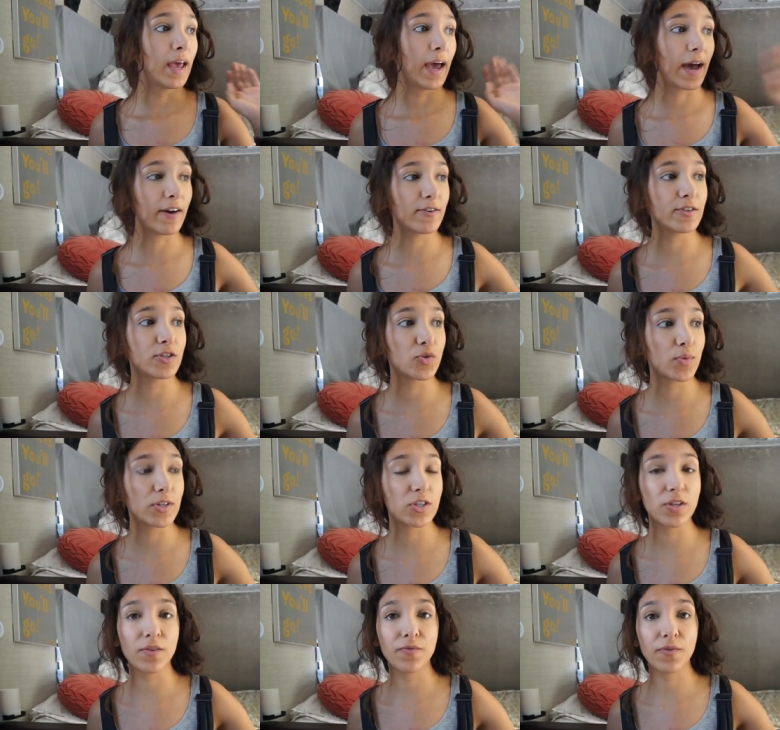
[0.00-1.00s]
how to
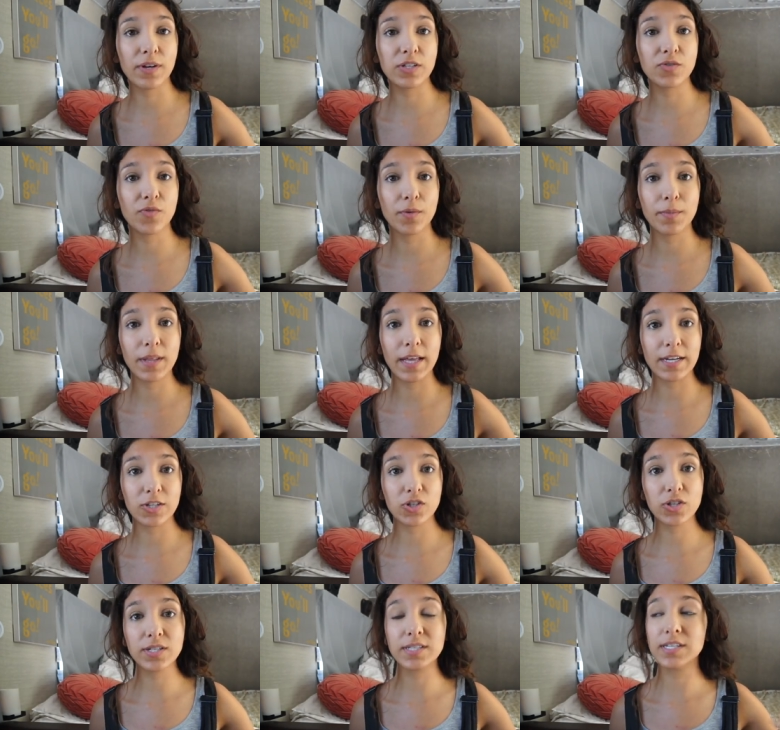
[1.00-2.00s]
switch the fridge from
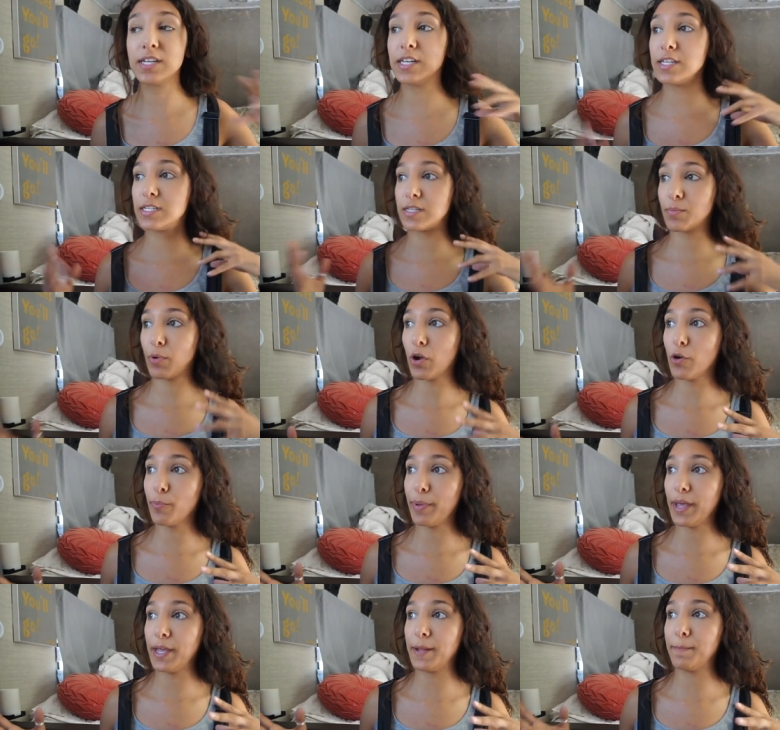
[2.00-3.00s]
electricity to
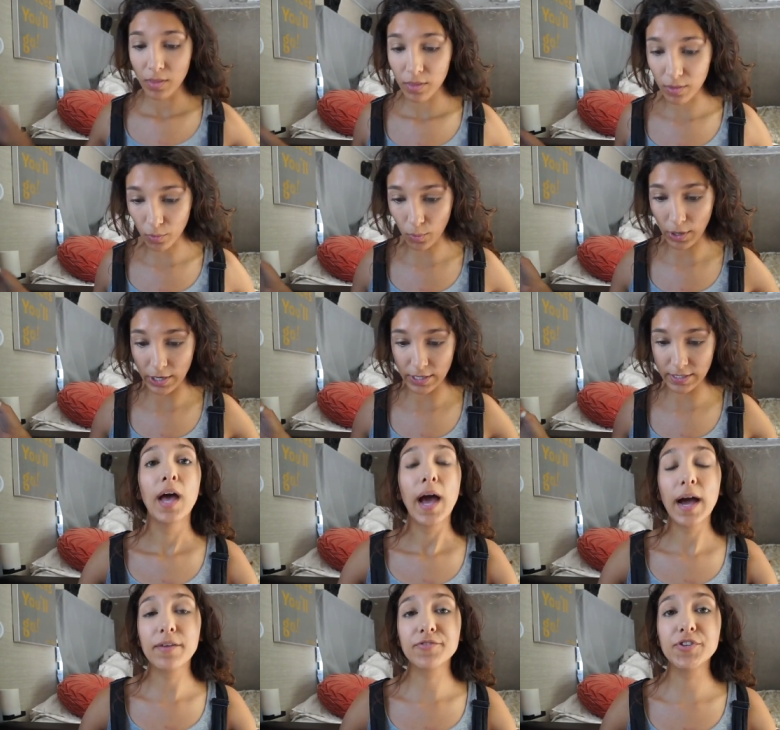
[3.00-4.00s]
propane, the works.
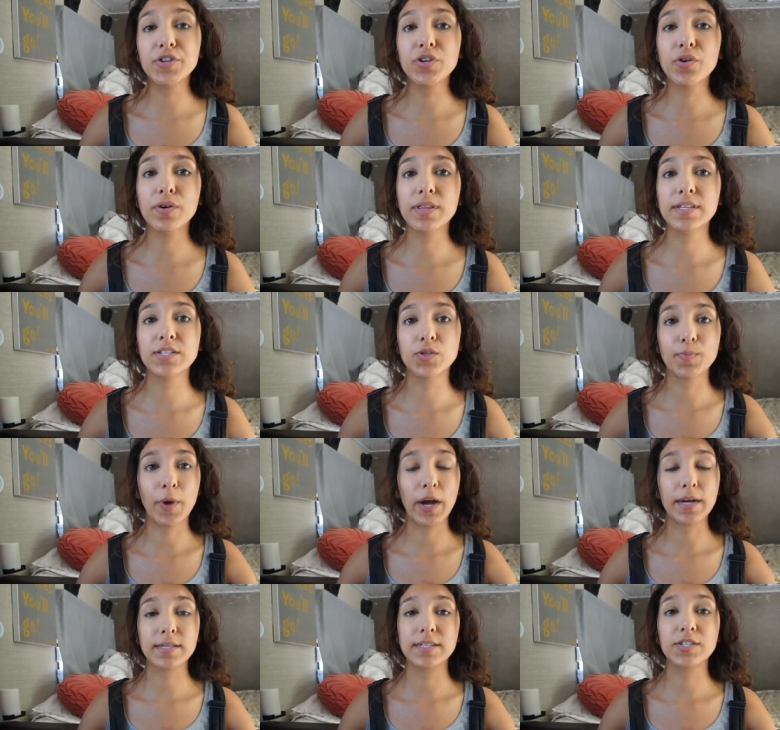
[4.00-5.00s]
After you go on this
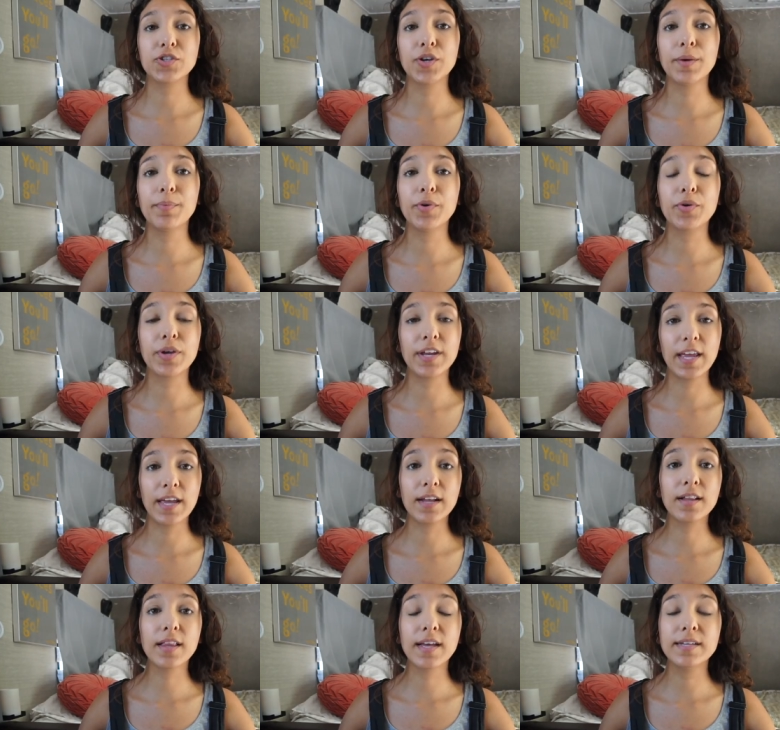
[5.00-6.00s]
practice trip, you can
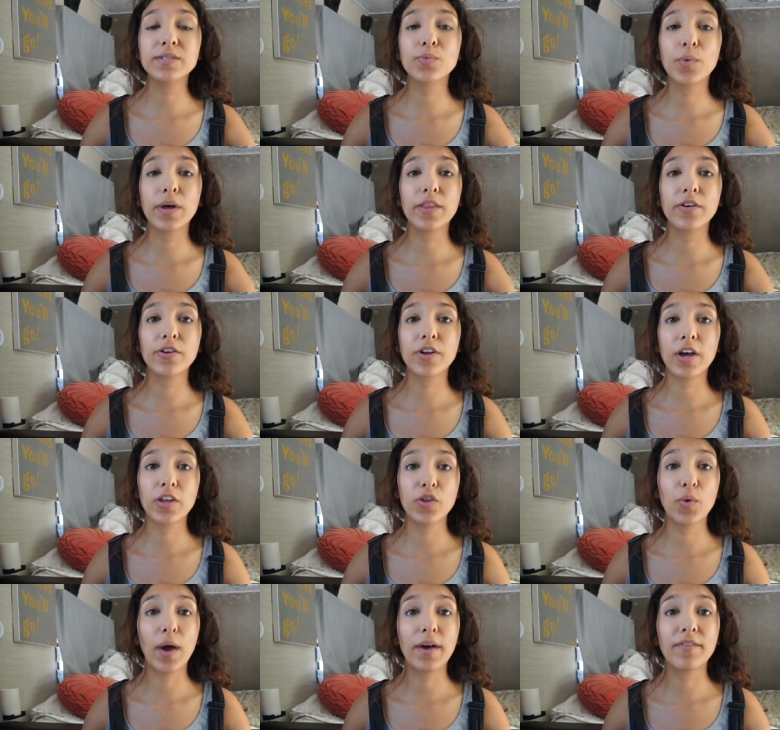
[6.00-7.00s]
analyze whether or not
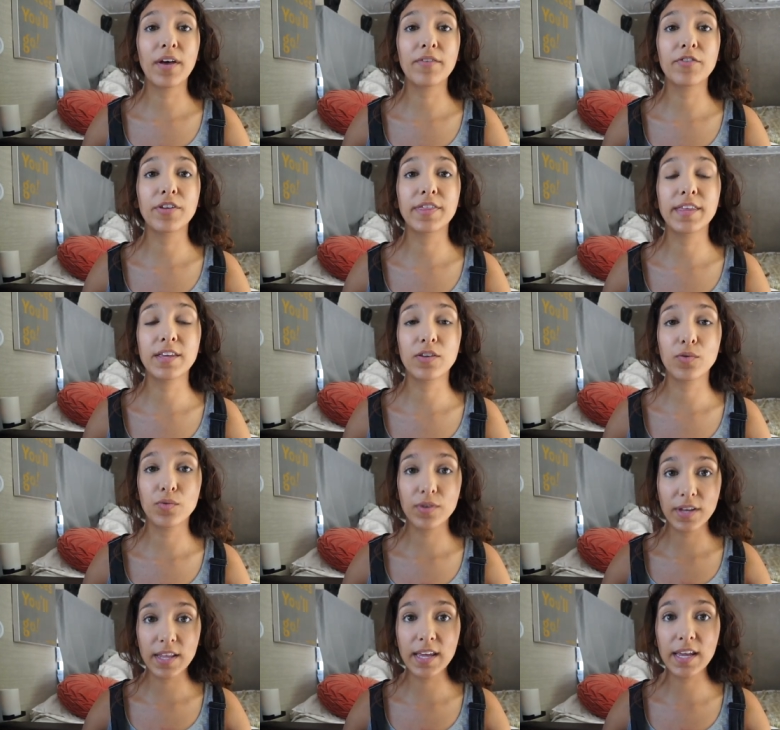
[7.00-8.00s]
you have everything you
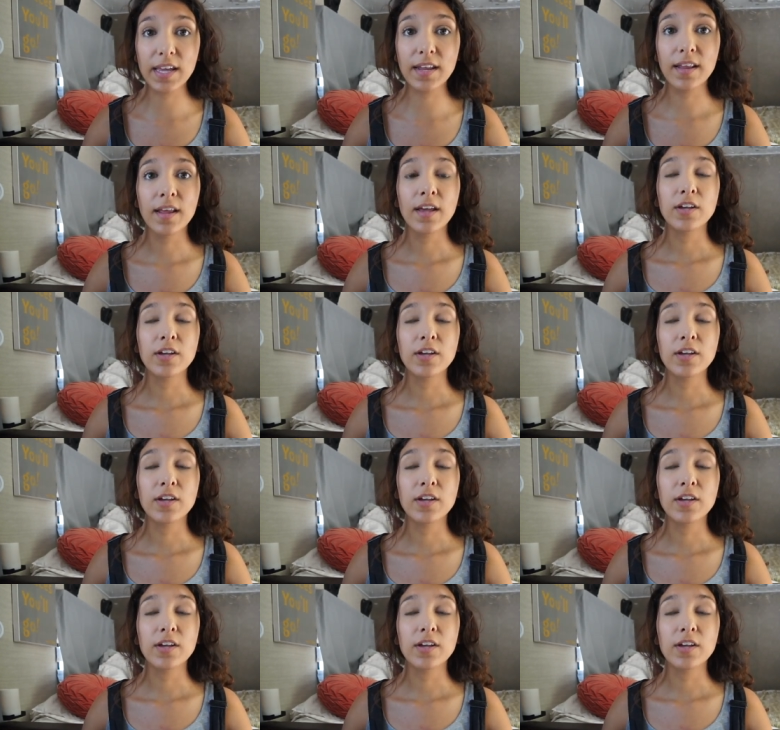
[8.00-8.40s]
need,